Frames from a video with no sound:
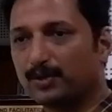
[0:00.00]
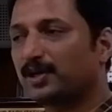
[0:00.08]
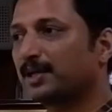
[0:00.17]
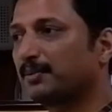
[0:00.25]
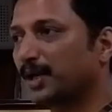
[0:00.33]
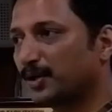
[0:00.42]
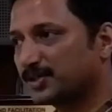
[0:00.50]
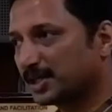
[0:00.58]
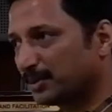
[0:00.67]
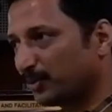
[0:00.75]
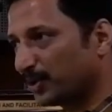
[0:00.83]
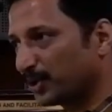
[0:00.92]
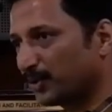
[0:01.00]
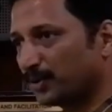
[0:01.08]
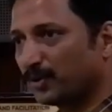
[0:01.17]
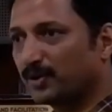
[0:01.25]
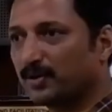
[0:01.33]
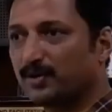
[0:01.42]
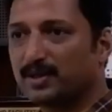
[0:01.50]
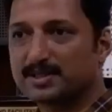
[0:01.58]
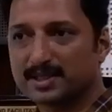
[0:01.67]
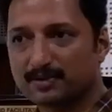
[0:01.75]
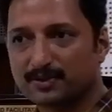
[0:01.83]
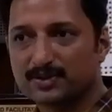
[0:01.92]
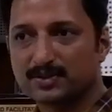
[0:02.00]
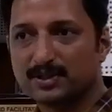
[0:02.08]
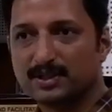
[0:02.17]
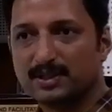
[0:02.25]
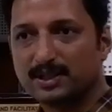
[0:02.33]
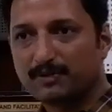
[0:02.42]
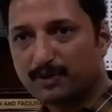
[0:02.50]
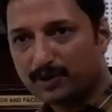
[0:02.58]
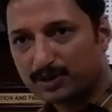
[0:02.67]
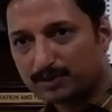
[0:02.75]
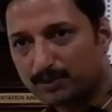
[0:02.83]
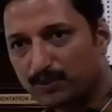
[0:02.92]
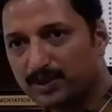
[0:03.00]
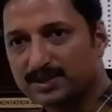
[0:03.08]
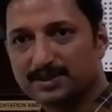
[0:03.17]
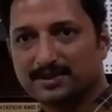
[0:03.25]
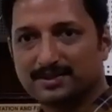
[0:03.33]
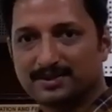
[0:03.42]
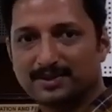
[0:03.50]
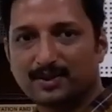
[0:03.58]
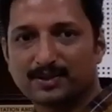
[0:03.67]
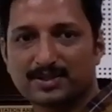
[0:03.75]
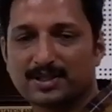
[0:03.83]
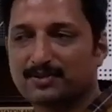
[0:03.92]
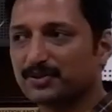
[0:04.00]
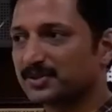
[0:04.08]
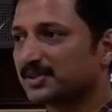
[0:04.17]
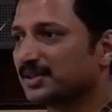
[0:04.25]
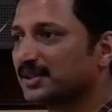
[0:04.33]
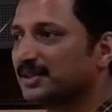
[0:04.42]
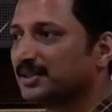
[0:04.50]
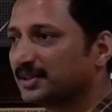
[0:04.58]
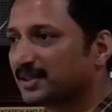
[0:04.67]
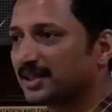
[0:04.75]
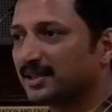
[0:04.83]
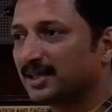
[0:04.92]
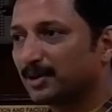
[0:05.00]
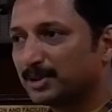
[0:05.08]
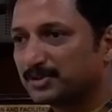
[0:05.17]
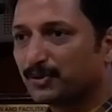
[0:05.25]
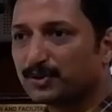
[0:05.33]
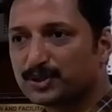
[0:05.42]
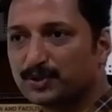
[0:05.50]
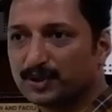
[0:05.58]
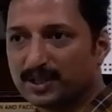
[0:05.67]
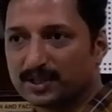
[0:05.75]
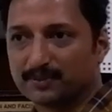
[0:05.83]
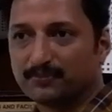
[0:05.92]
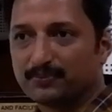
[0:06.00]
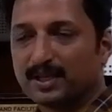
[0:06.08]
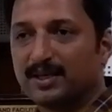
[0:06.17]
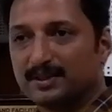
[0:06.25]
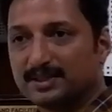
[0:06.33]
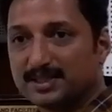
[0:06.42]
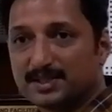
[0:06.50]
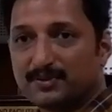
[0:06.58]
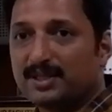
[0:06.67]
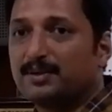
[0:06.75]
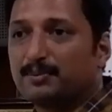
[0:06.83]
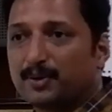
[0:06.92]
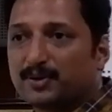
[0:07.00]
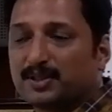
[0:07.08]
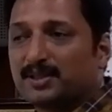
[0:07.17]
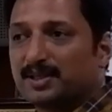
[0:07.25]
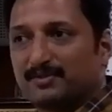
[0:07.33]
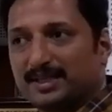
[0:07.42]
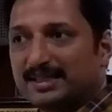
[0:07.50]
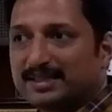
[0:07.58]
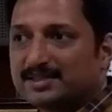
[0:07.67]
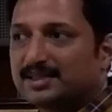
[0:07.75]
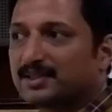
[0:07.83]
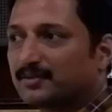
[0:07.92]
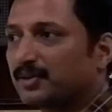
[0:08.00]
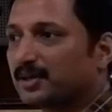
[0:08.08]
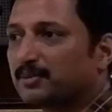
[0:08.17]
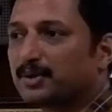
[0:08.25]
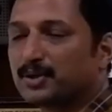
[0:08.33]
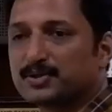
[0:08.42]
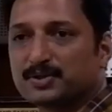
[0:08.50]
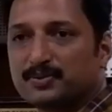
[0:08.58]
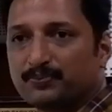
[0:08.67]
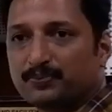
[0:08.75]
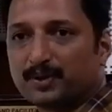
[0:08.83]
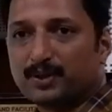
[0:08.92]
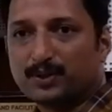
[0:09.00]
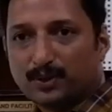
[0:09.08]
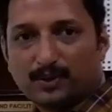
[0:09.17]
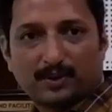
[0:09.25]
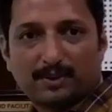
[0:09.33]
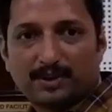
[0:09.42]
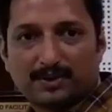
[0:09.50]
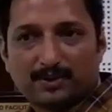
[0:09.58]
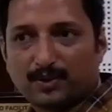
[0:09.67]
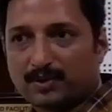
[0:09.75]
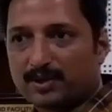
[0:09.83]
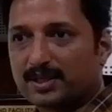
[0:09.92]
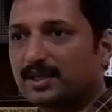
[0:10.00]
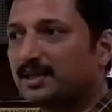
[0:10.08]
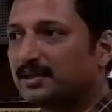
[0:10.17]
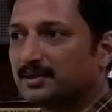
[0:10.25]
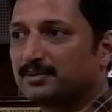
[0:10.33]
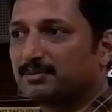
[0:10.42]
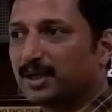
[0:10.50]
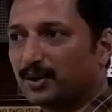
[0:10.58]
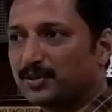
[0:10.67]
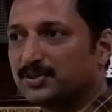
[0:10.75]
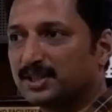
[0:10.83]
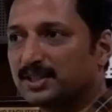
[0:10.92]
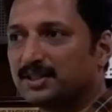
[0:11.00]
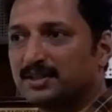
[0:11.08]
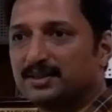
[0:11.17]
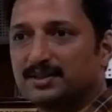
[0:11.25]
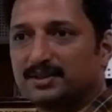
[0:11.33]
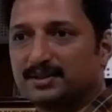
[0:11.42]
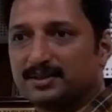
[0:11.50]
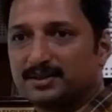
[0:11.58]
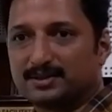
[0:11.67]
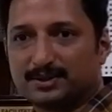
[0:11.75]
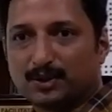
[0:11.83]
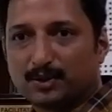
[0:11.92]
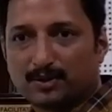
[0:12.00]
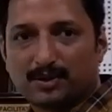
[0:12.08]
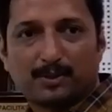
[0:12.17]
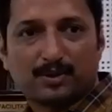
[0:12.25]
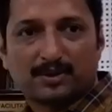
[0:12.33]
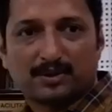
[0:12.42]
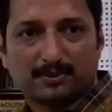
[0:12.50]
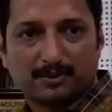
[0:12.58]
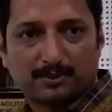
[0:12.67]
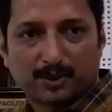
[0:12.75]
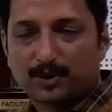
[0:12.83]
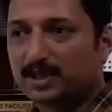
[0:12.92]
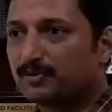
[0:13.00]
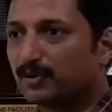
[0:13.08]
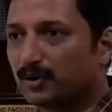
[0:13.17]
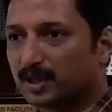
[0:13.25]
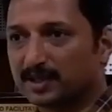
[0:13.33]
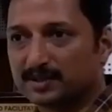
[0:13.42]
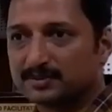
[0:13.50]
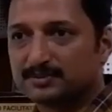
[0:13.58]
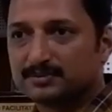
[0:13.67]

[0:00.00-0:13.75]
or a biological molecule on a surface, if you want to move it on the surface, okay, how much force you need. This is very important and very interesting one, because who are working in biology know about protein folding.